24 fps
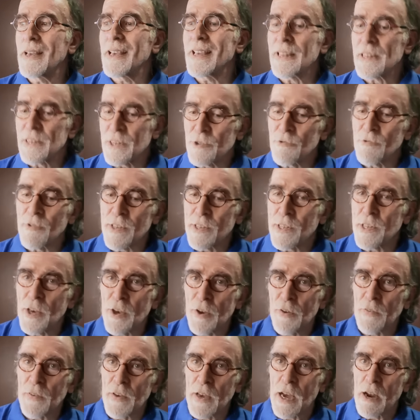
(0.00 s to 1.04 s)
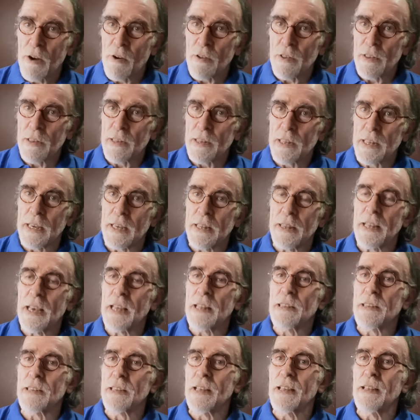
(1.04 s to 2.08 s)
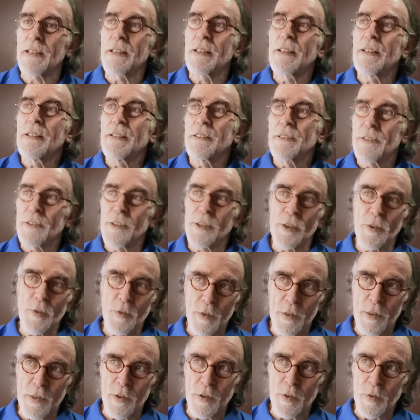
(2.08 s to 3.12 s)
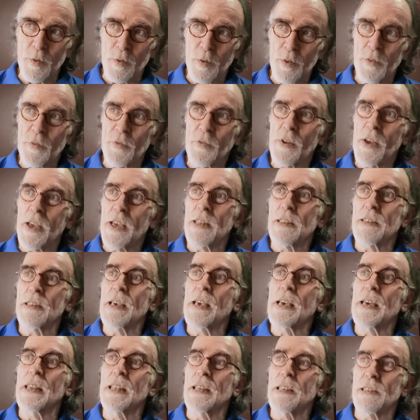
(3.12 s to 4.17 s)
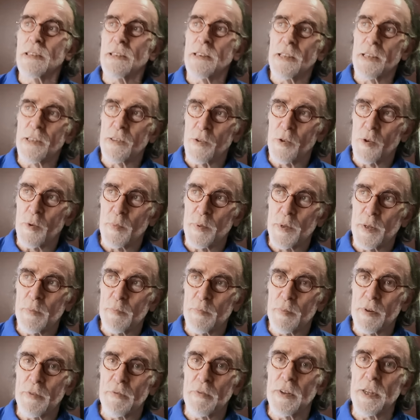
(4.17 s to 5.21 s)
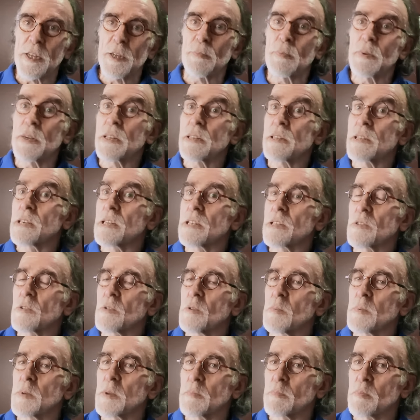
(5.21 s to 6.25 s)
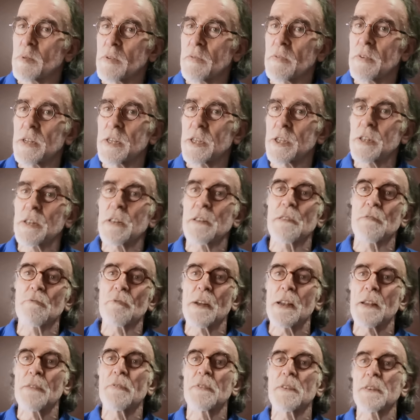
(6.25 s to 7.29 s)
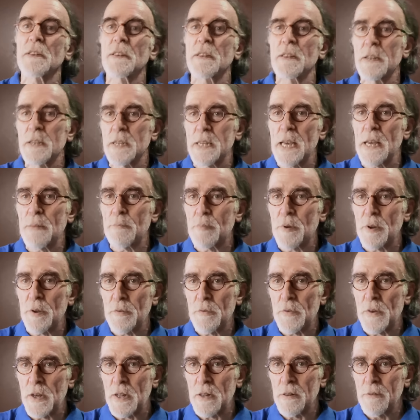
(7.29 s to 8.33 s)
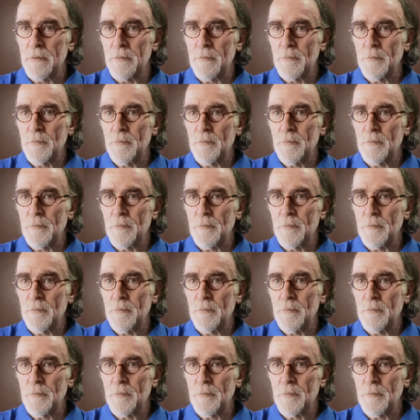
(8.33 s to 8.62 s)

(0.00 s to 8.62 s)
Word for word: it's the reserve currency, and that's to use de Gaulle's phrase, it is an exorbitant privilege, but it's an exorbitant privilege that's relevant to the debt profile.